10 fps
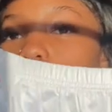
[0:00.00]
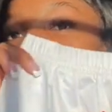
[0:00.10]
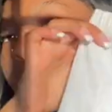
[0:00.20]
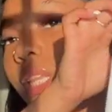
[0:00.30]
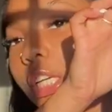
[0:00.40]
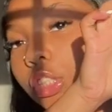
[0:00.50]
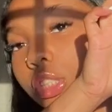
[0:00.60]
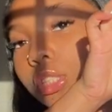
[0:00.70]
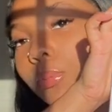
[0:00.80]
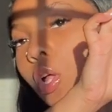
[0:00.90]
go with extra
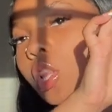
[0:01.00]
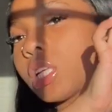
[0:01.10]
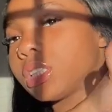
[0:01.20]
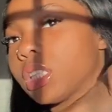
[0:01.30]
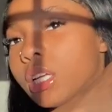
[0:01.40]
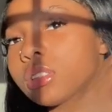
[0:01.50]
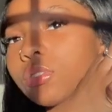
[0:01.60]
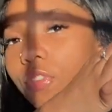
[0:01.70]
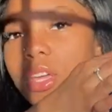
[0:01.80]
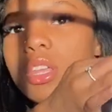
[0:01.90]
small. This does
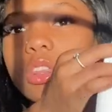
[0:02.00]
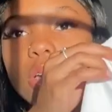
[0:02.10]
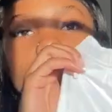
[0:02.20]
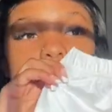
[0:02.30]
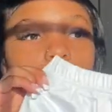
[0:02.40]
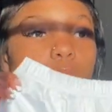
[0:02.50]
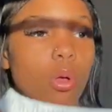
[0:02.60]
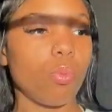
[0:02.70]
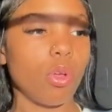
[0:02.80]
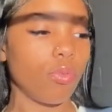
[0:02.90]
fit though. Small
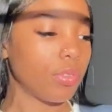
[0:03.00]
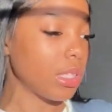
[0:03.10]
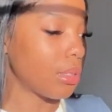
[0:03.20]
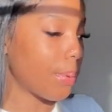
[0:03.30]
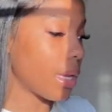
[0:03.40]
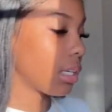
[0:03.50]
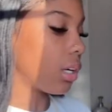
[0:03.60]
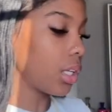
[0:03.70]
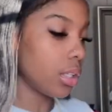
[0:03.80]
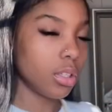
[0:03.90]
will fit depending
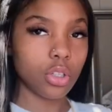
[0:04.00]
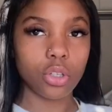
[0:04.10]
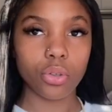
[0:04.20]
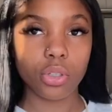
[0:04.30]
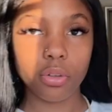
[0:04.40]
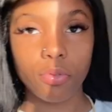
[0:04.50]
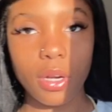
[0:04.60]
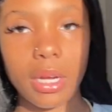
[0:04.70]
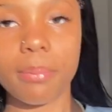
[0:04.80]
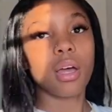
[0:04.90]
on, you know, your
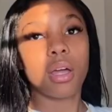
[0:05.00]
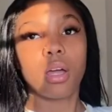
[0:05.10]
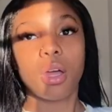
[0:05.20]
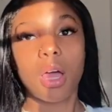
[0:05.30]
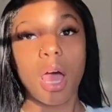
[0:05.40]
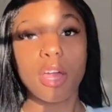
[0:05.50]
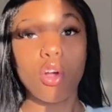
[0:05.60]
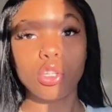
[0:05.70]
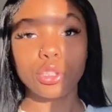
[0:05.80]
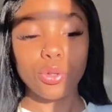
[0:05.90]
frame. I
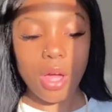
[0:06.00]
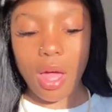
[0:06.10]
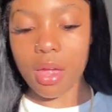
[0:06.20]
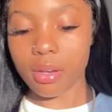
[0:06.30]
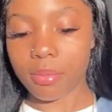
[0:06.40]
also got